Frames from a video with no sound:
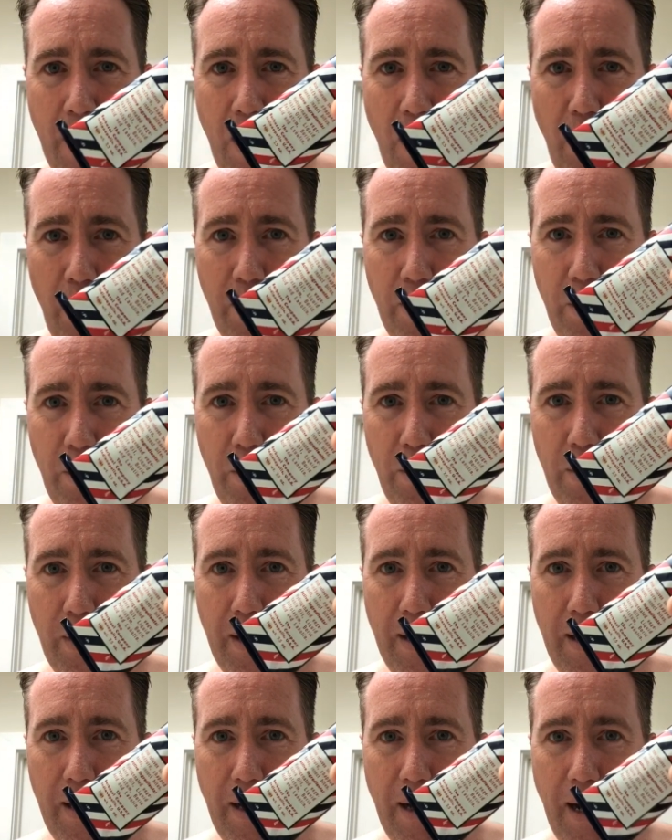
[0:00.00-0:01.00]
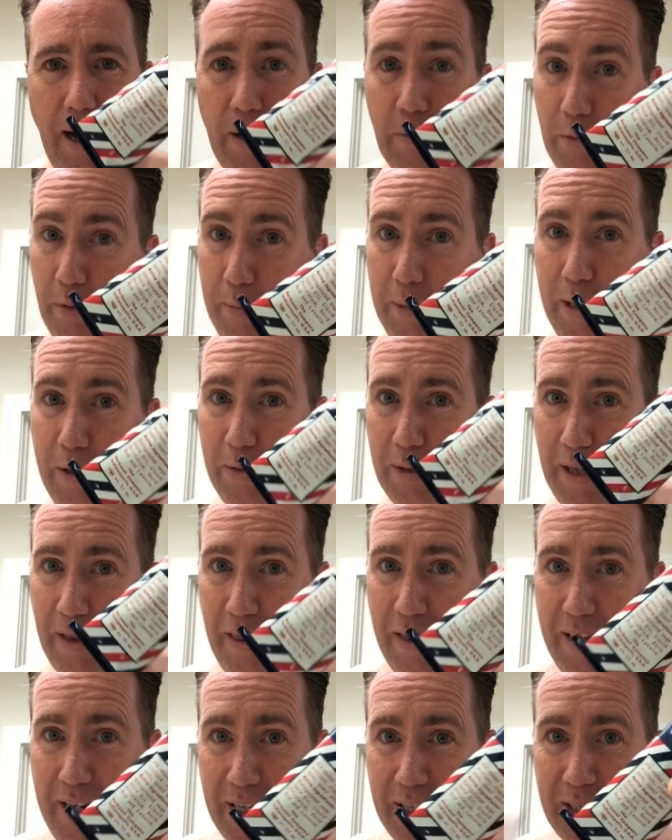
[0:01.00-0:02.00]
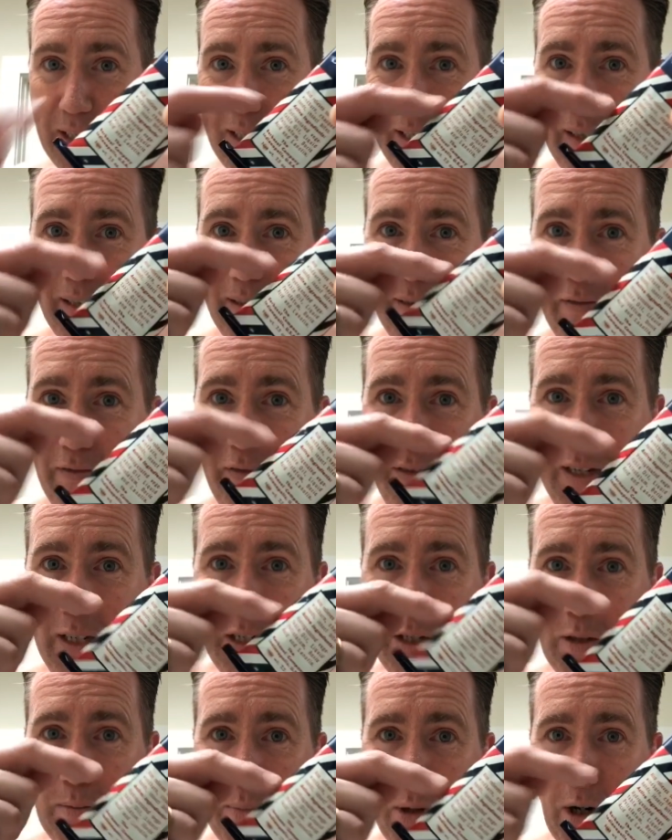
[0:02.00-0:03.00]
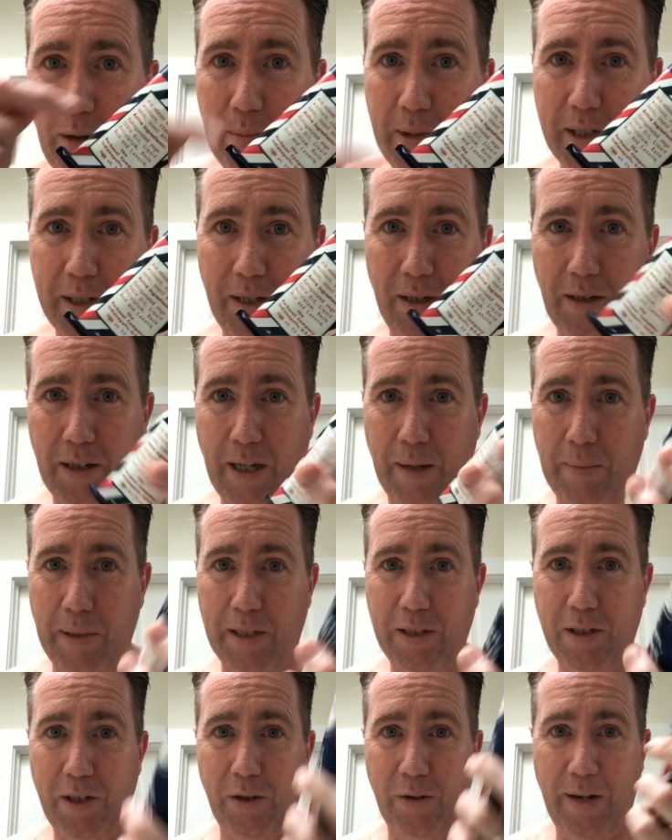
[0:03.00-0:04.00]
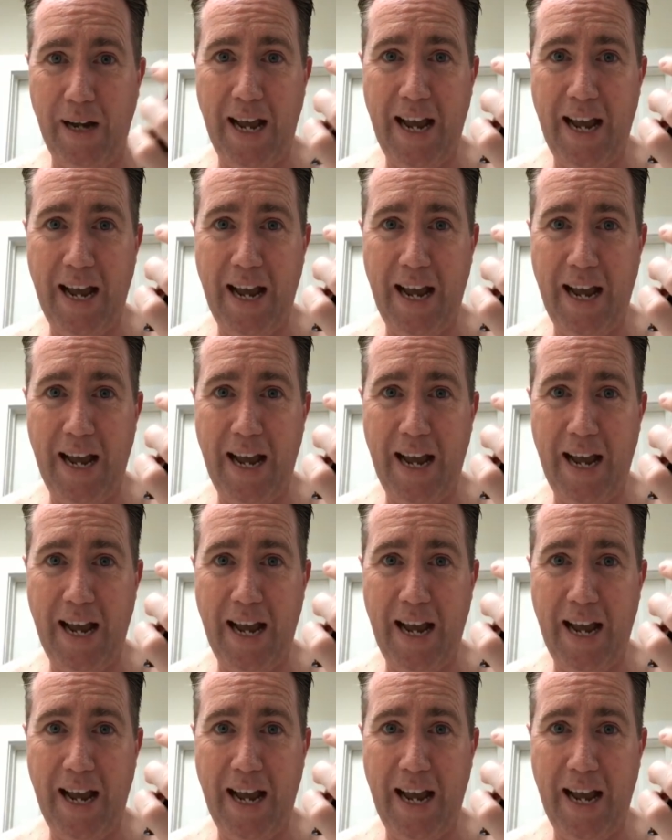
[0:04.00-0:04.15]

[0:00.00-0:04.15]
although I will be using this vintage Barbasol coming soon.